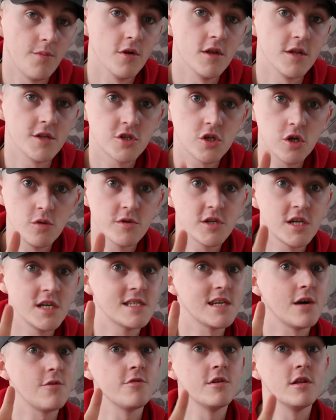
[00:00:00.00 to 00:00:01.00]
but the 2
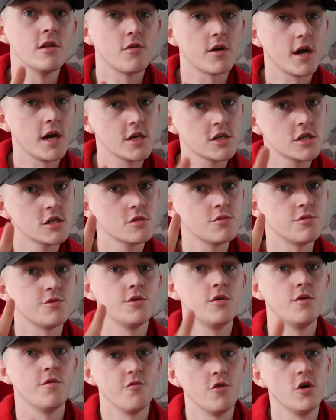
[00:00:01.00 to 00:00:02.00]
machines that were in locations were
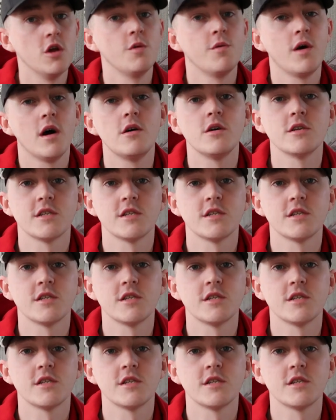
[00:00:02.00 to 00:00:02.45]
doing really well.